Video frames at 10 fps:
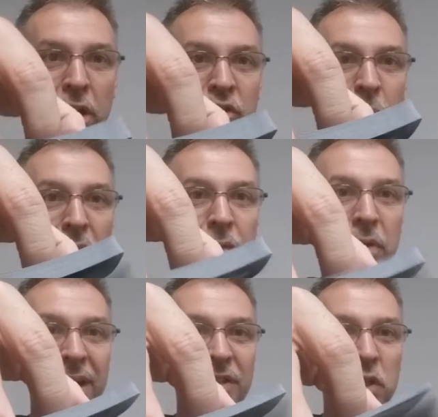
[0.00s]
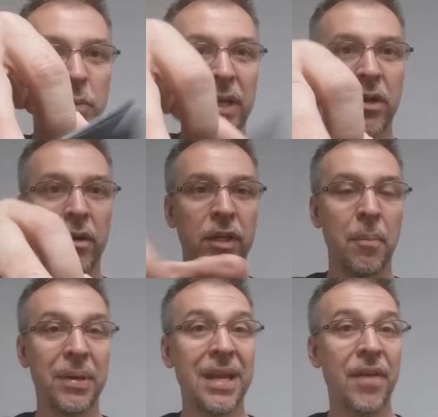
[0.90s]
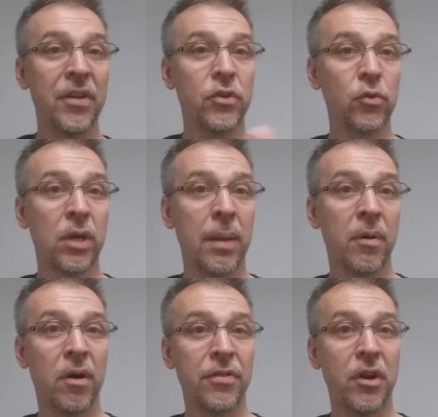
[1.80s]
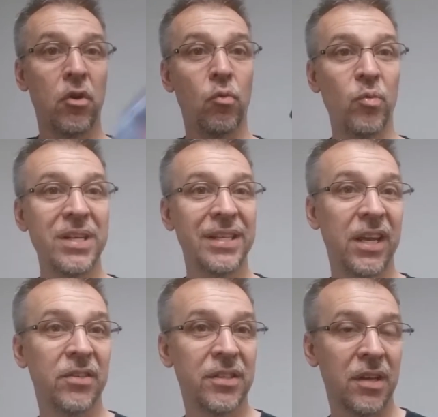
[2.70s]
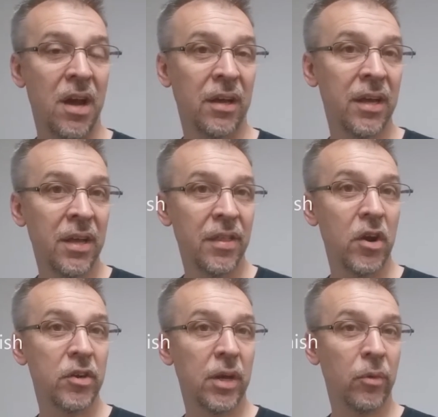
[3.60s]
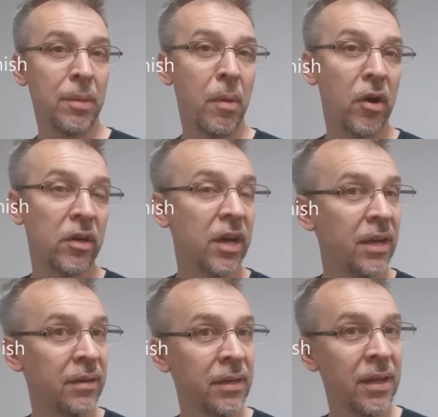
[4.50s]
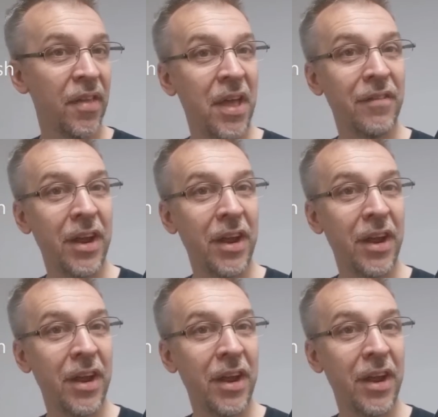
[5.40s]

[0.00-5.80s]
cards are printed from the United States Playing Card Company, and they do come on their retail stock. They are done with a modern cut, and they